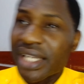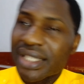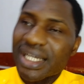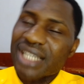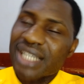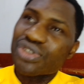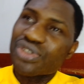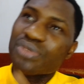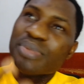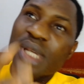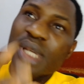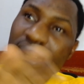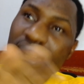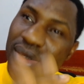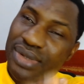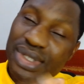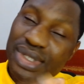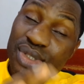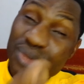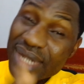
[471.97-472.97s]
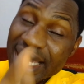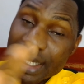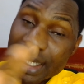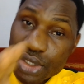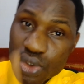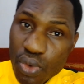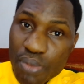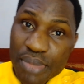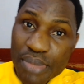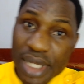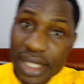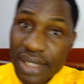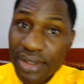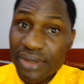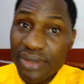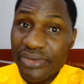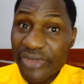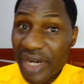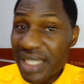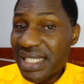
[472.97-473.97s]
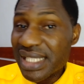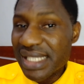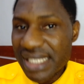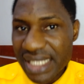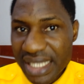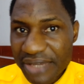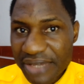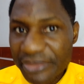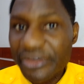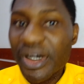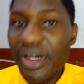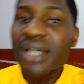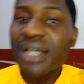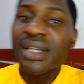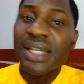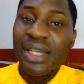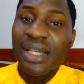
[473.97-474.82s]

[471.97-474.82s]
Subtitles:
That should be close to like 2 million francs CFA.